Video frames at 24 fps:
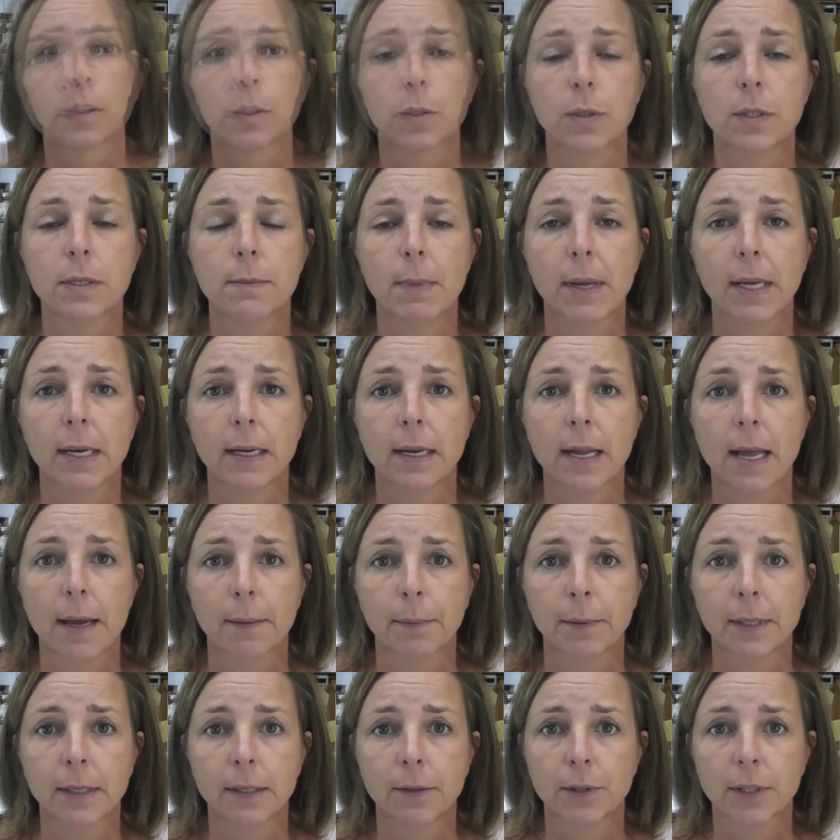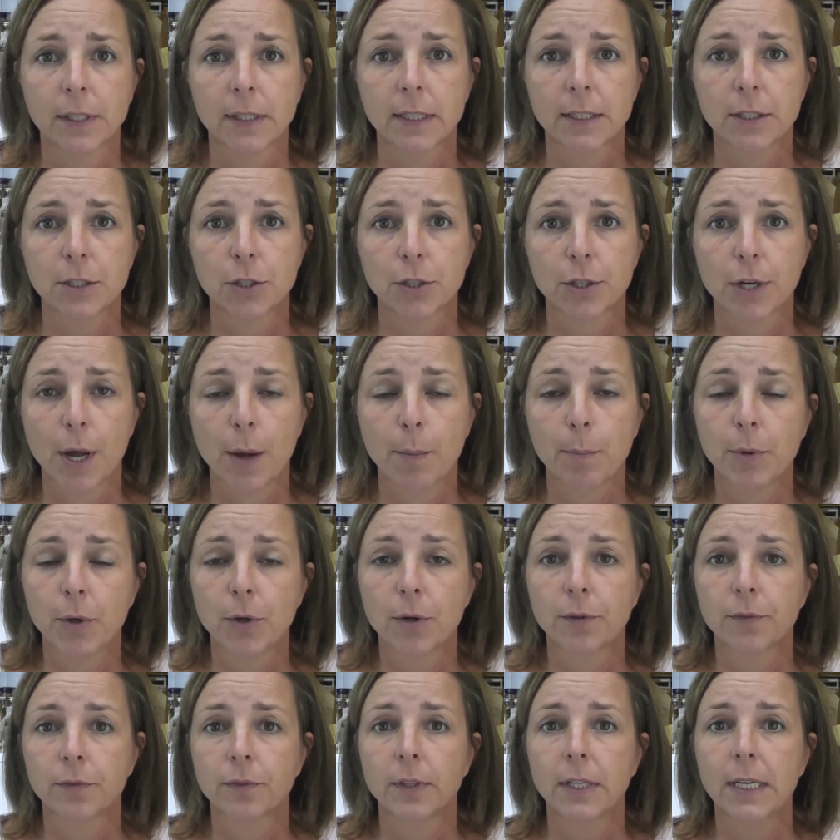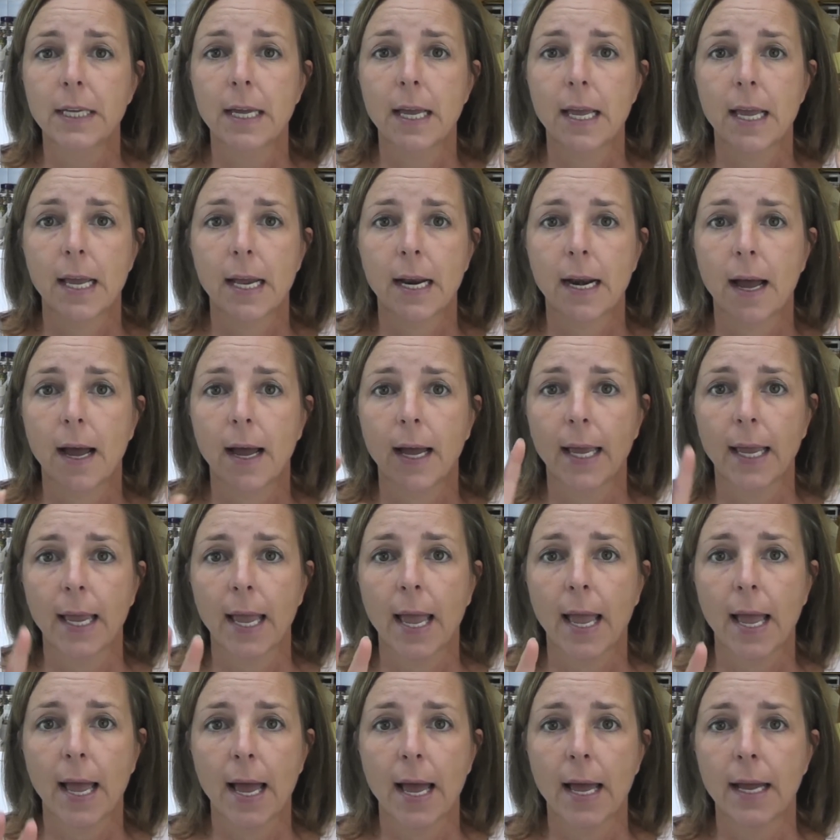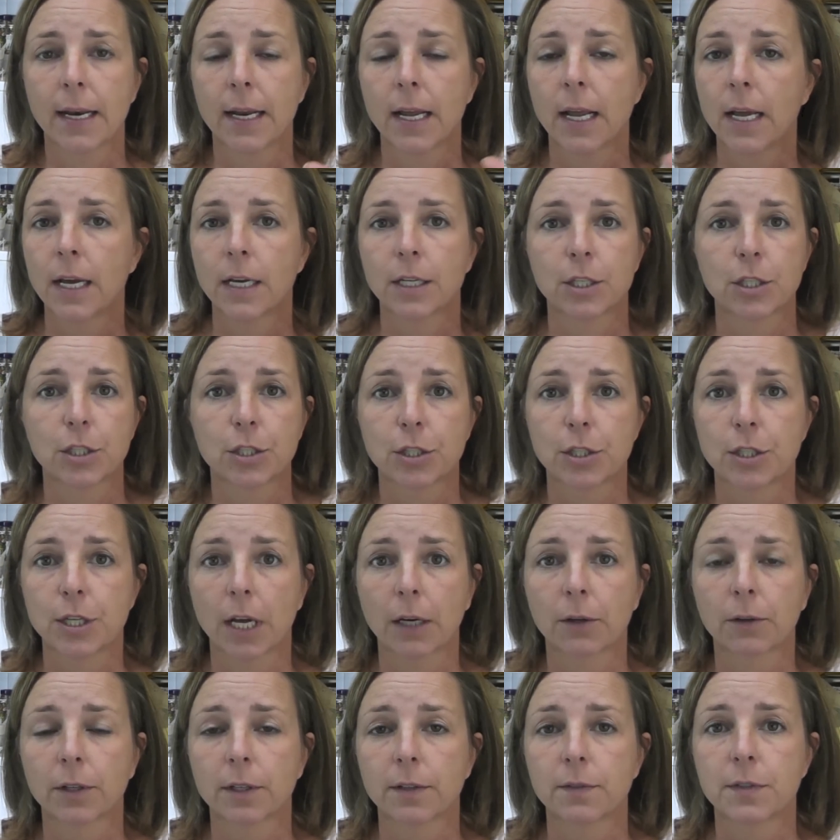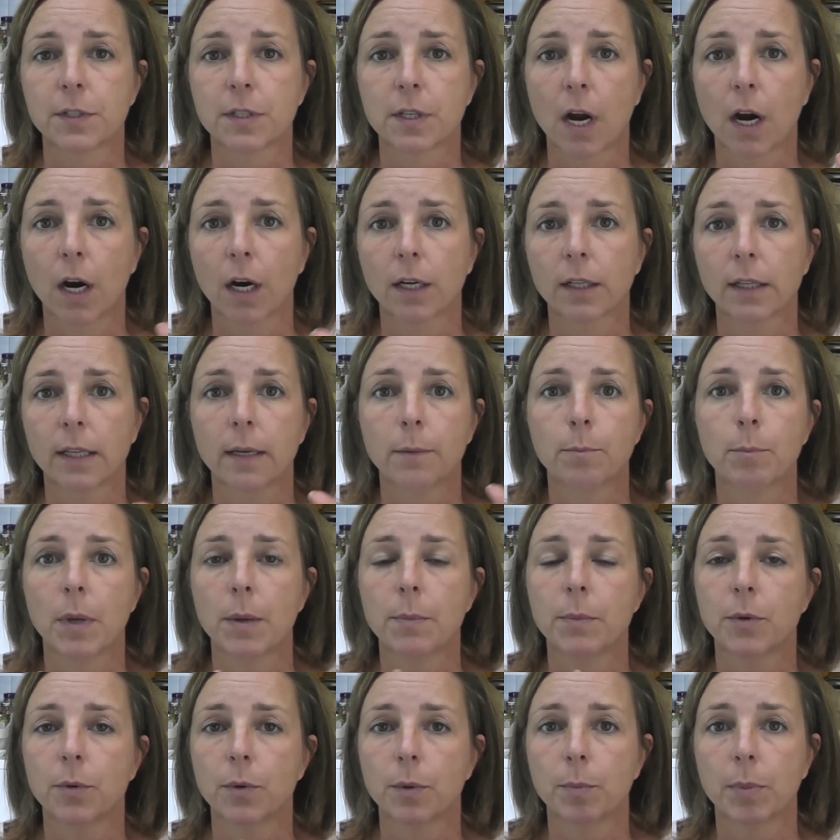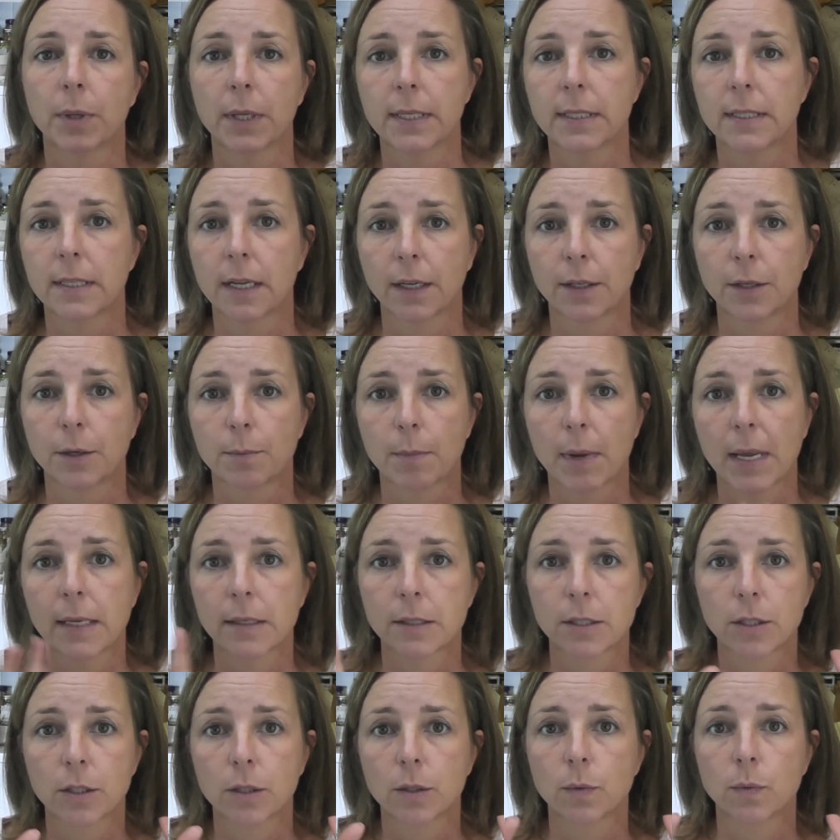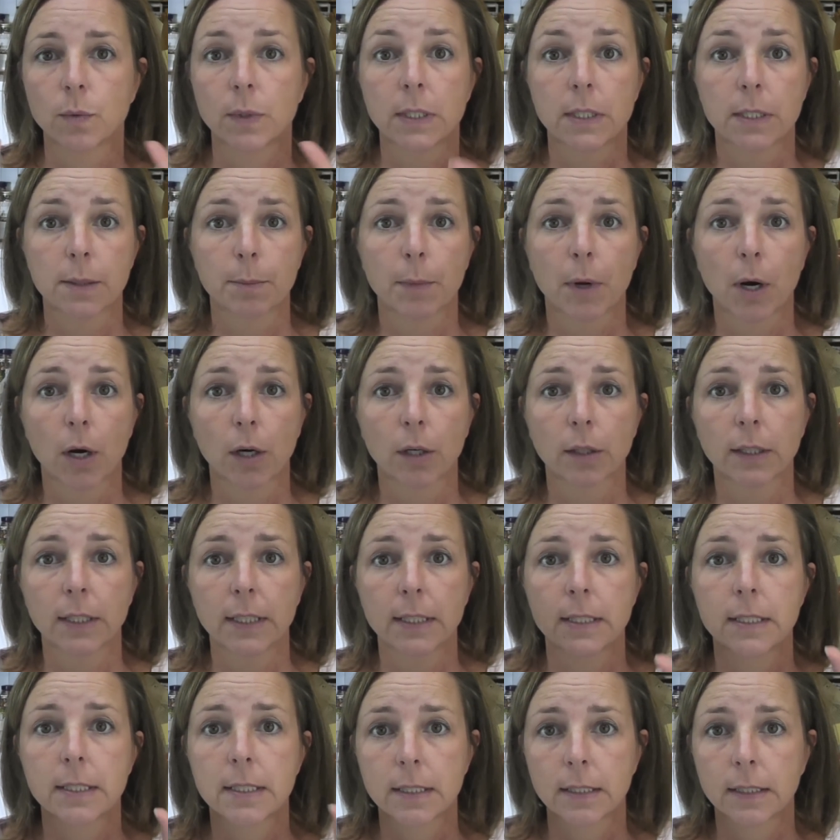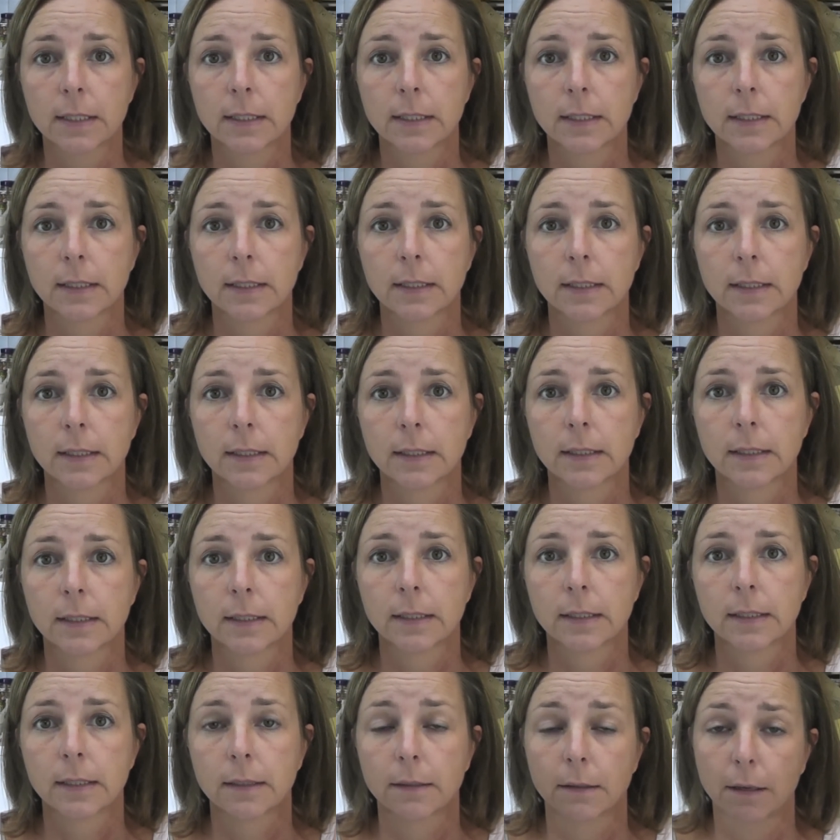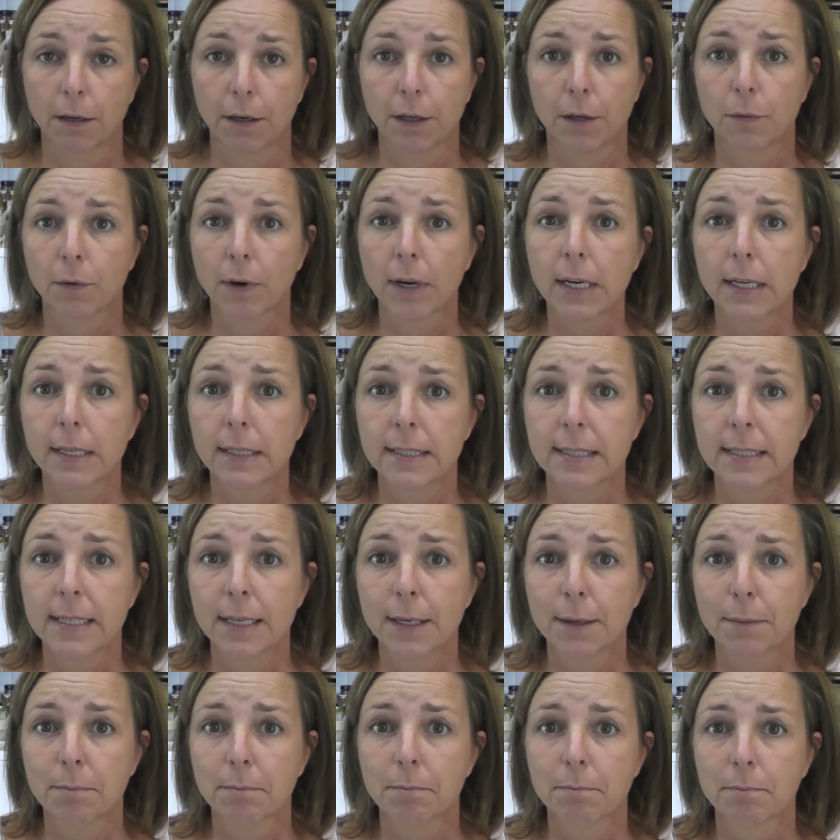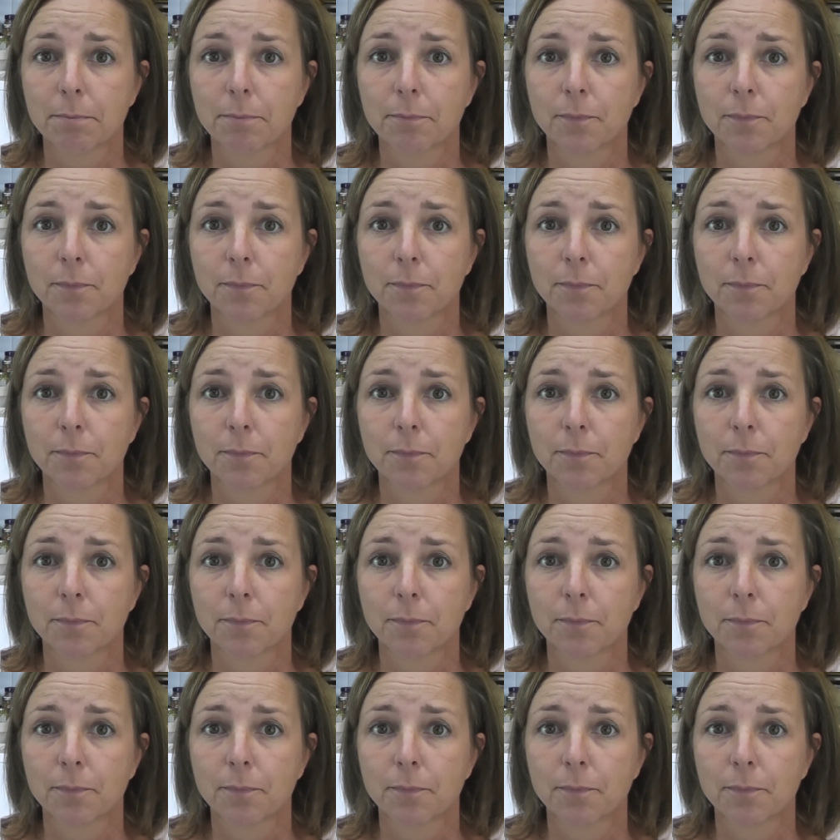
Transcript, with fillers: Susie made a napkin ring that turned out beautifully, and I had just a decorative star that maybe you would place on your mantle with some garland. Are you ready to see them?